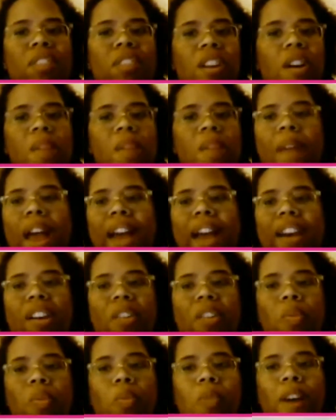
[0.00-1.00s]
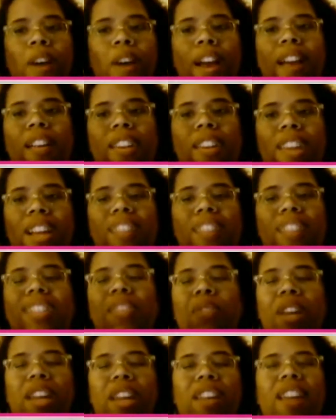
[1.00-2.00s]
So no matter what,
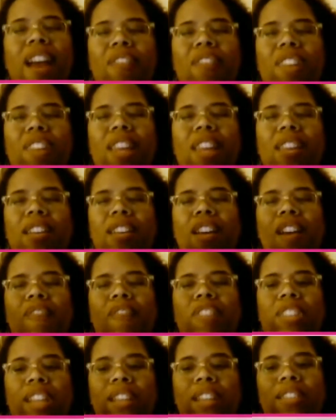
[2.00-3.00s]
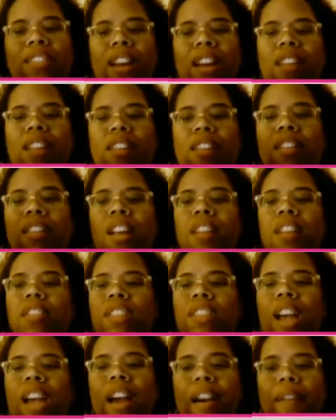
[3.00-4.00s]
yes, we can have another conversation
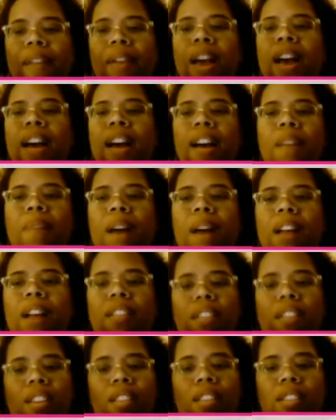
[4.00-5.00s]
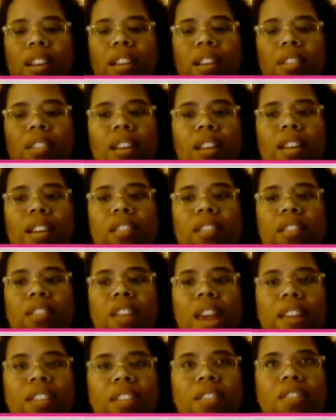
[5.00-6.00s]
another time about
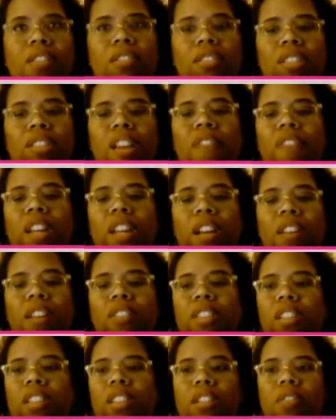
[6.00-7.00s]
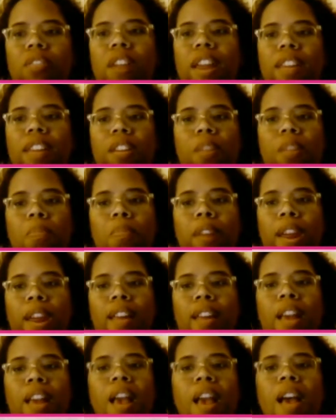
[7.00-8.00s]
the technical stuff that goes into creating
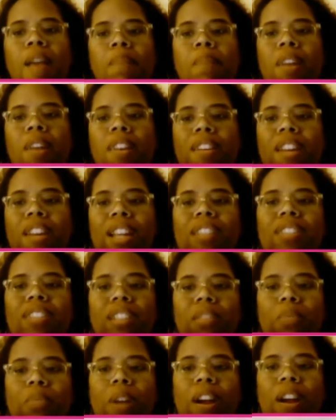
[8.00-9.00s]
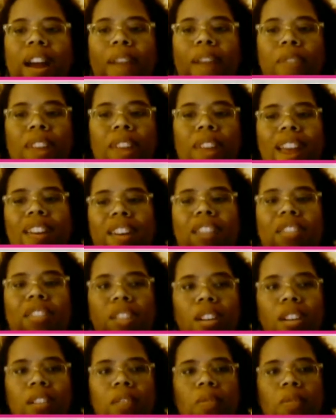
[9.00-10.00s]
your brand. But this is where we
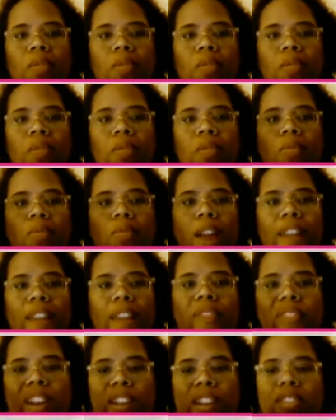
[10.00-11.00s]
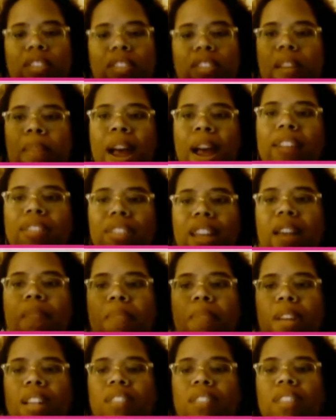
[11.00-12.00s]
have to get you right first in your
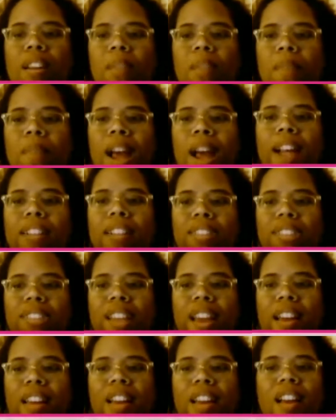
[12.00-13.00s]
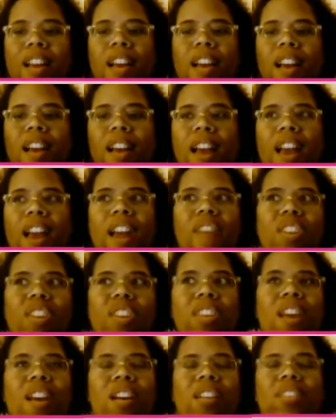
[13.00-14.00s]
mindset, because in your mindset,
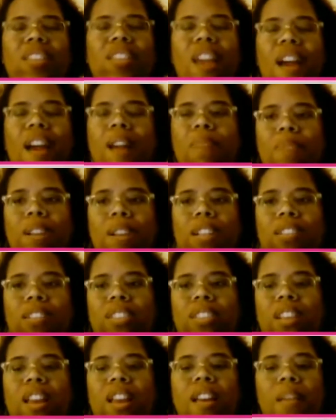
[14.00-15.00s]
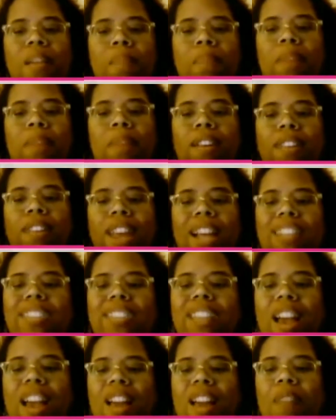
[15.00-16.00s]
everything else happens. But
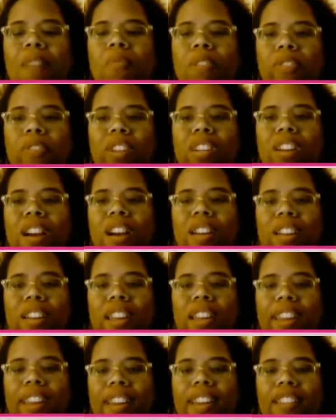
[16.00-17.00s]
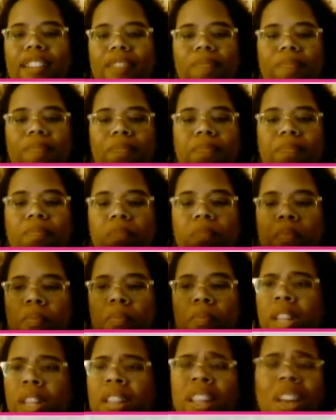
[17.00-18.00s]
next time when we talk again,
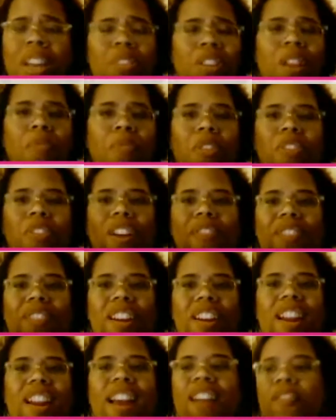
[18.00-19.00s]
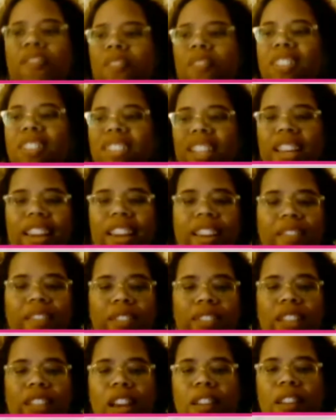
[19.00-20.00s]
the upcoming webinar, we'll
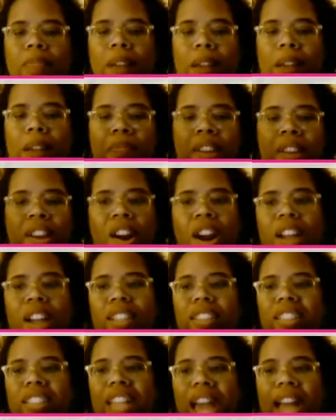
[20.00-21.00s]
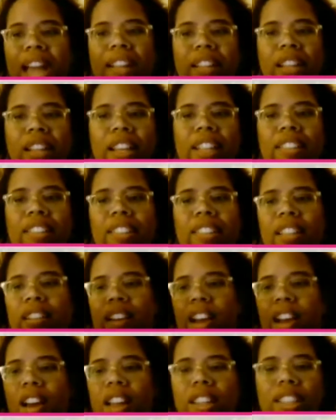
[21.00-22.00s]
sit here and we'll talk about PR
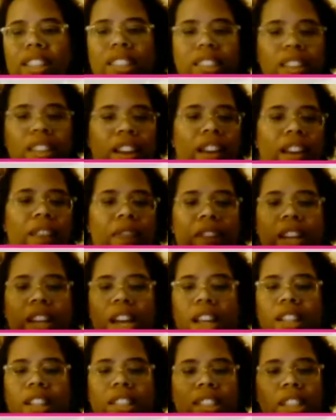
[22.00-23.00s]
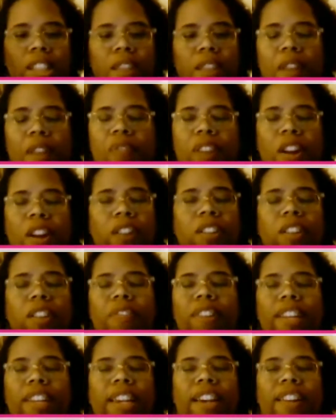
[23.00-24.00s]
tactics and all the stuff I've
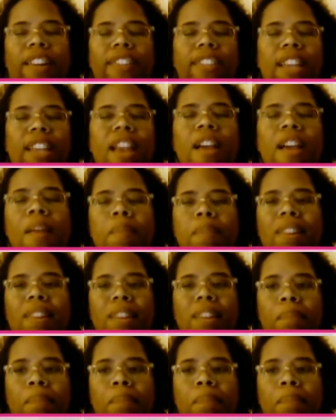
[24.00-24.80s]
learned over the years.